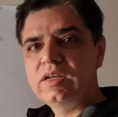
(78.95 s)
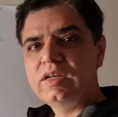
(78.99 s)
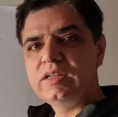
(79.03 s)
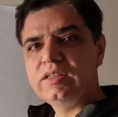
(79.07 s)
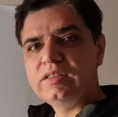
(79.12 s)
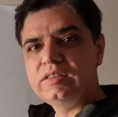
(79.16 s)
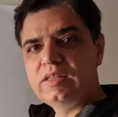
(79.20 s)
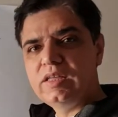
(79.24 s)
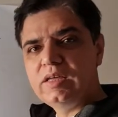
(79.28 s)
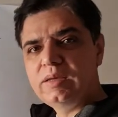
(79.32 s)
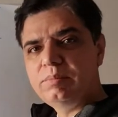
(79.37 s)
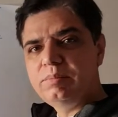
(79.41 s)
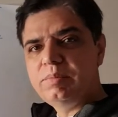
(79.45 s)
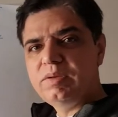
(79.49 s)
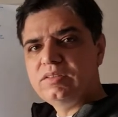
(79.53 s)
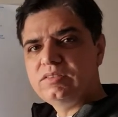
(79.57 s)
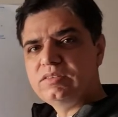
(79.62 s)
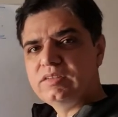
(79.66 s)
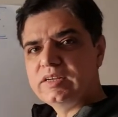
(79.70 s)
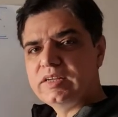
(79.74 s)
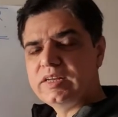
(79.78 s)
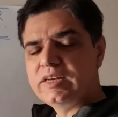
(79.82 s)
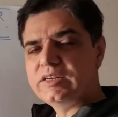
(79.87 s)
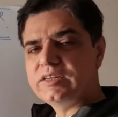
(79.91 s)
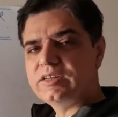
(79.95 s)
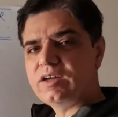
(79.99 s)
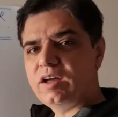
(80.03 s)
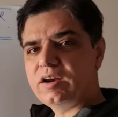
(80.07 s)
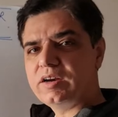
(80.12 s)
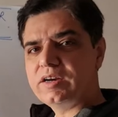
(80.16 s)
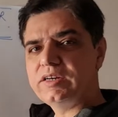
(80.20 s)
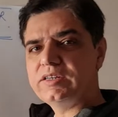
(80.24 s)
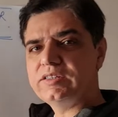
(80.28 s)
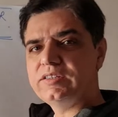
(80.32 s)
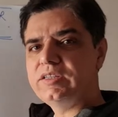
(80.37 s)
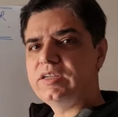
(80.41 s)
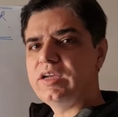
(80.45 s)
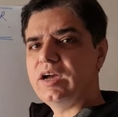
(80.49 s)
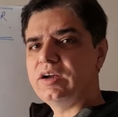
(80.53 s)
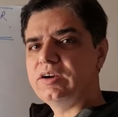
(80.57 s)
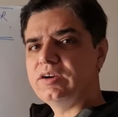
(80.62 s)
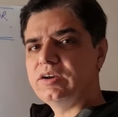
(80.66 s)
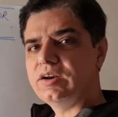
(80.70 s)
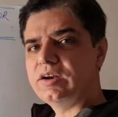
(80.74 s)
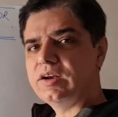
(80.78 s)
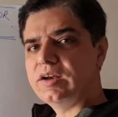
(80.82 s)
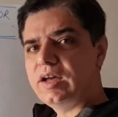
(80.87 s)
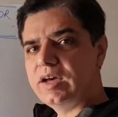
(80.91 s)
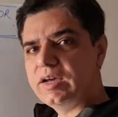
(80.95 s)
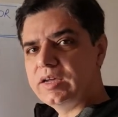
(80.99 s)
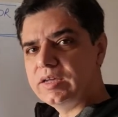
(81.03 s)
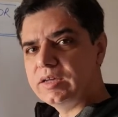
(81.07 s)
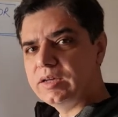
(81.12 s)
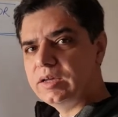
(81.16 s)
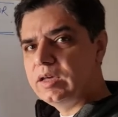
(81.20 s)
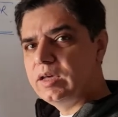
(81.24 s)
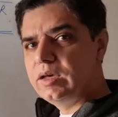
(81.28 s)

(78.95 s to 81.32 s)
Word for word: they basically target the underlying